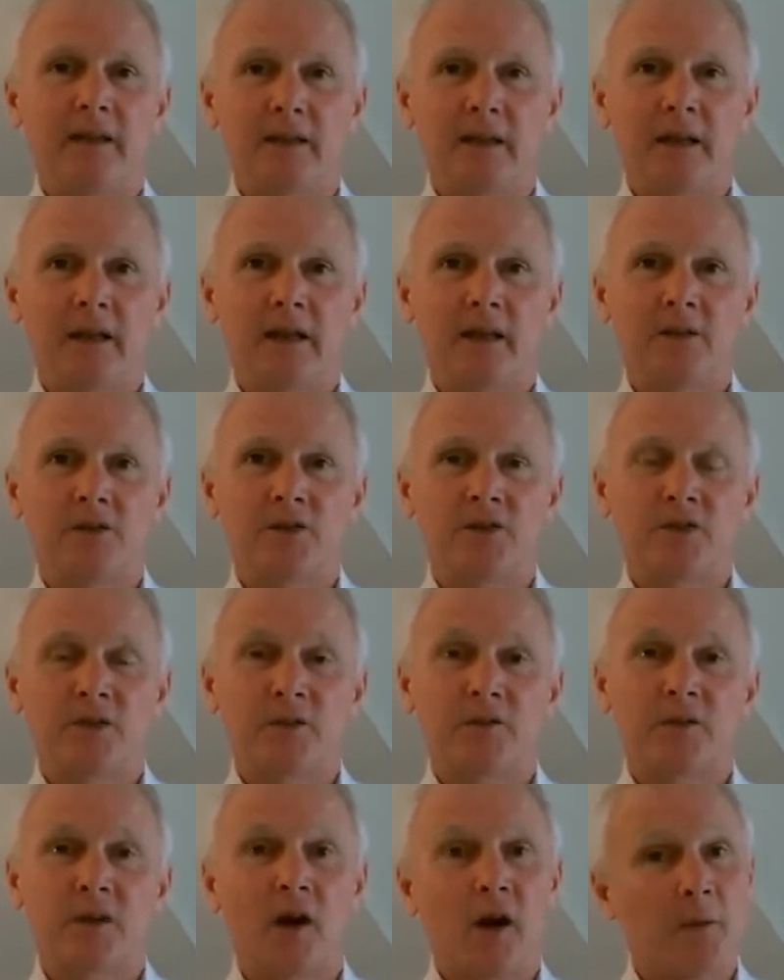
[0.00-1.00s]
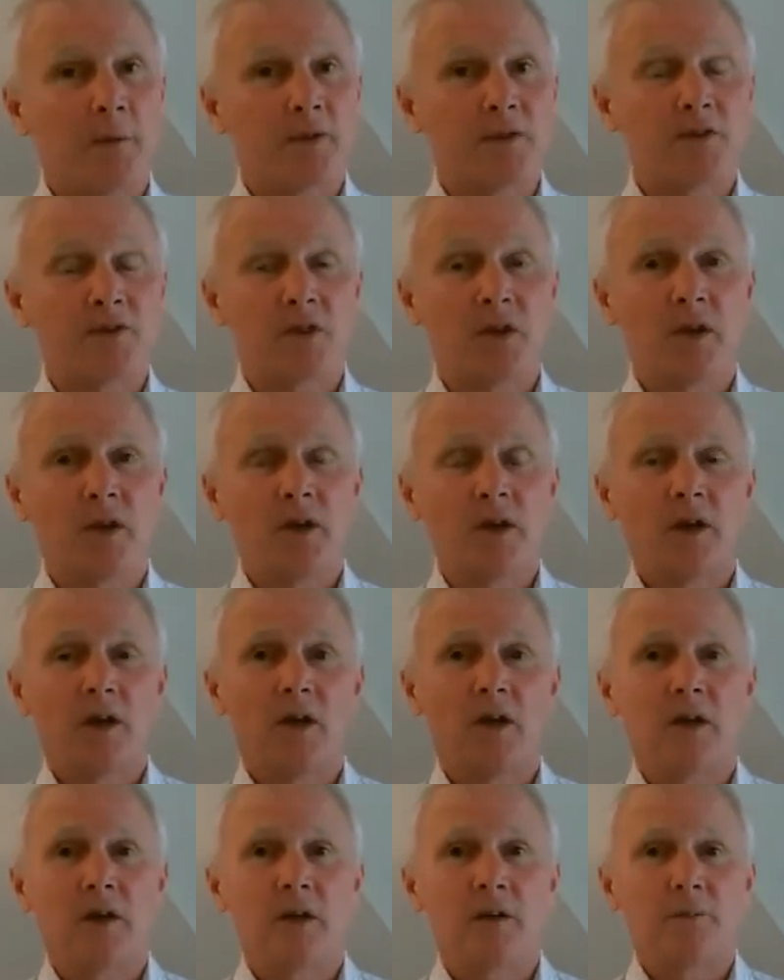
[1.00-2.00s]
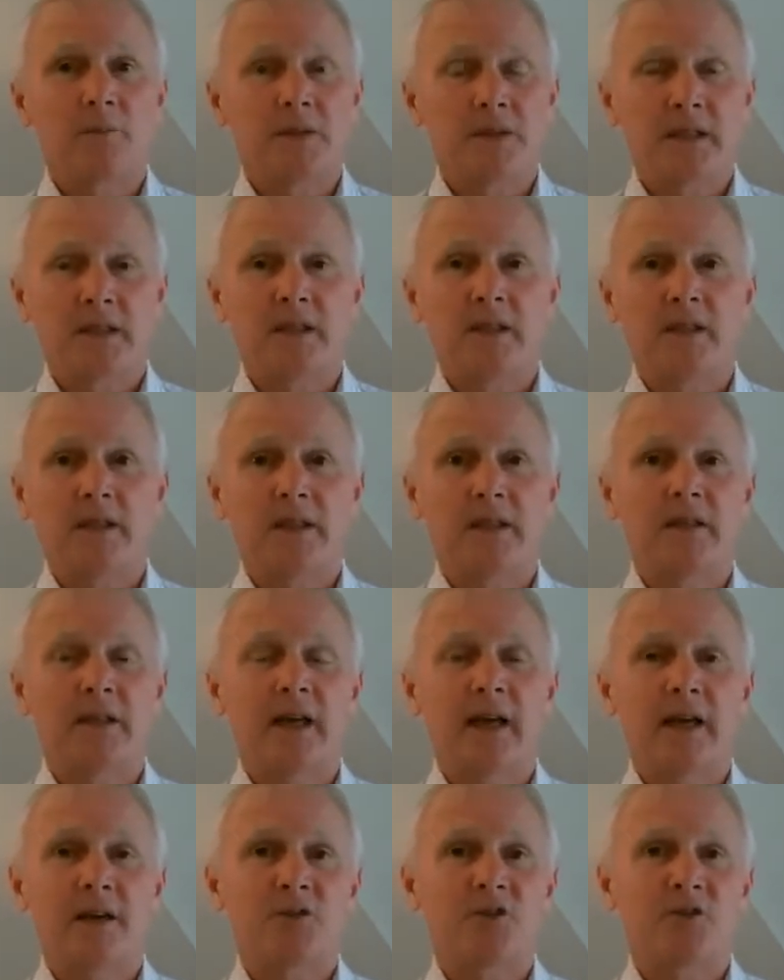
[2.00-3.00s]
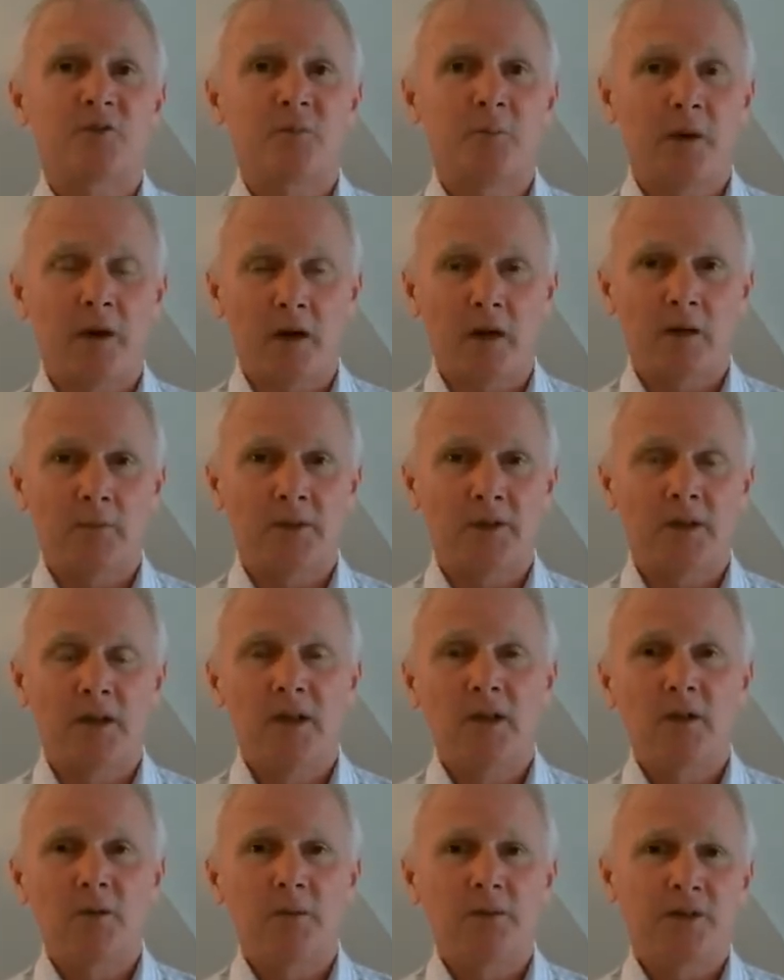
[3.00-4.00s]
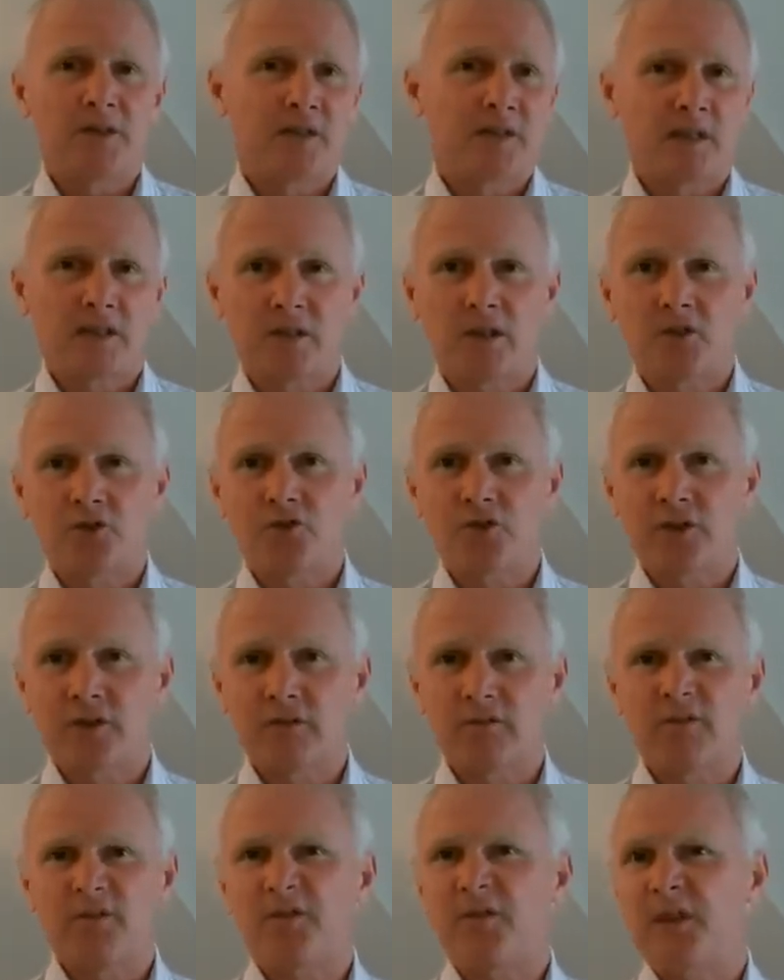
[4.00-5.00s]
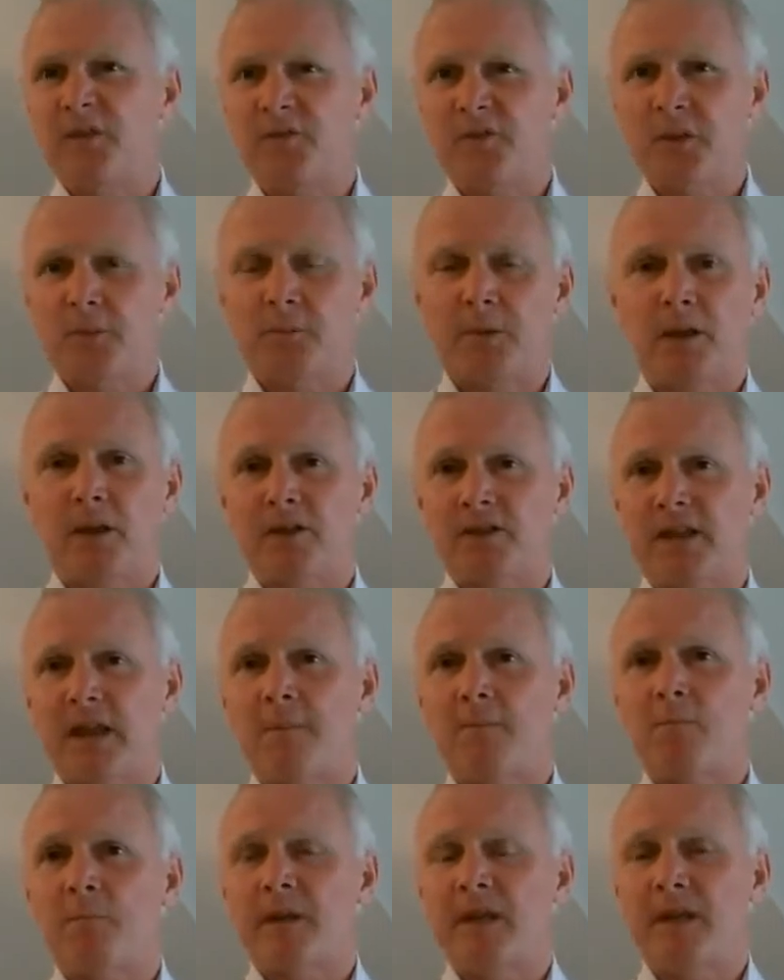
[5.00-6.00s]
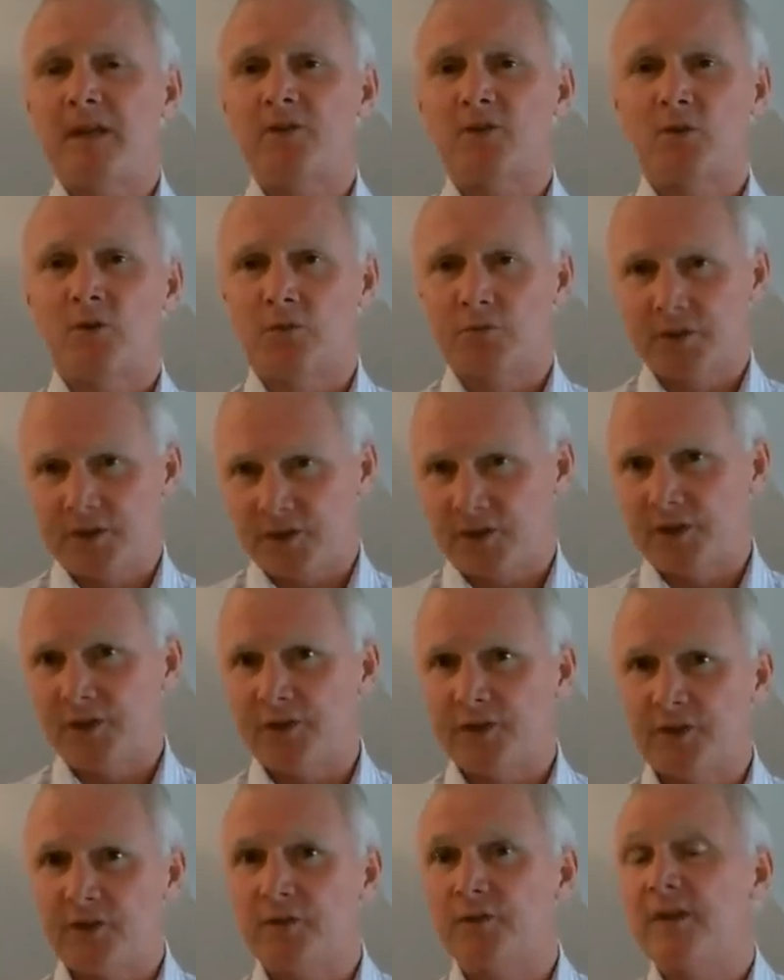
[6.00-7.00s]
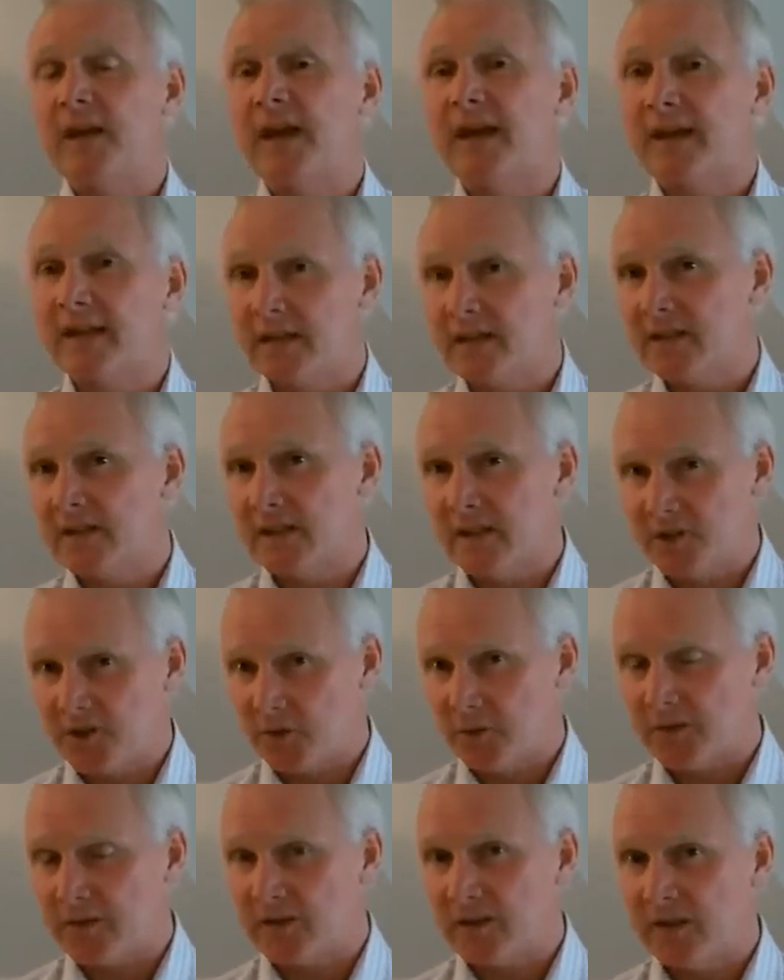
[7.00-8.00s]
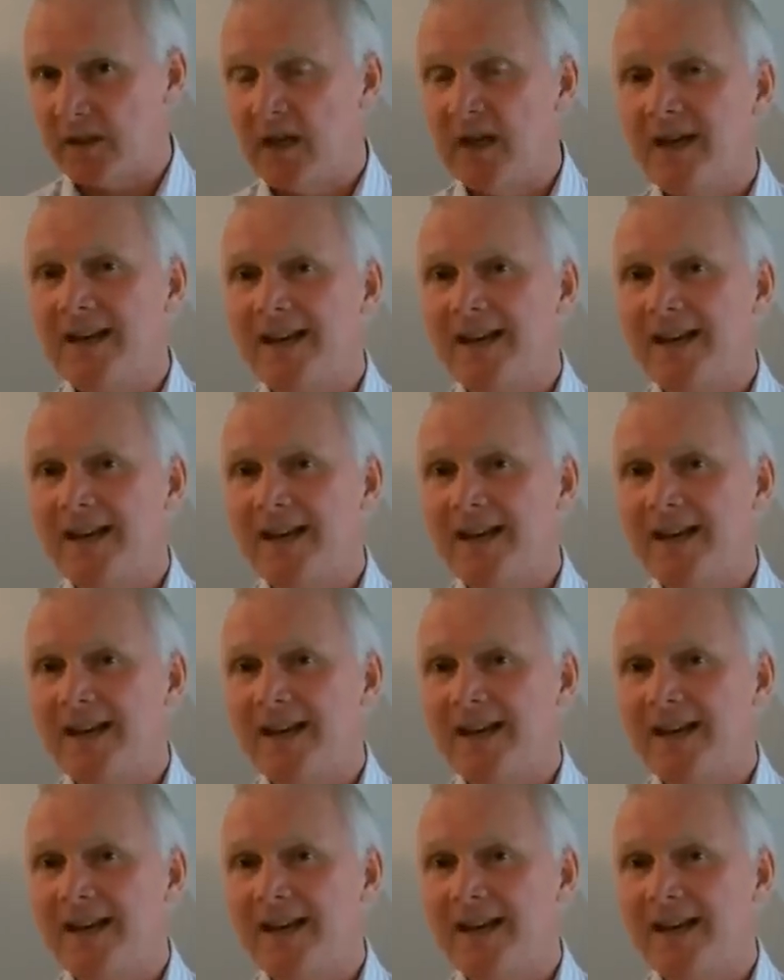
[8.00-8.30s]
in the Houses of Commons, particularly in the House of Parliament, with the 650 plus MPs all returned to their constituency.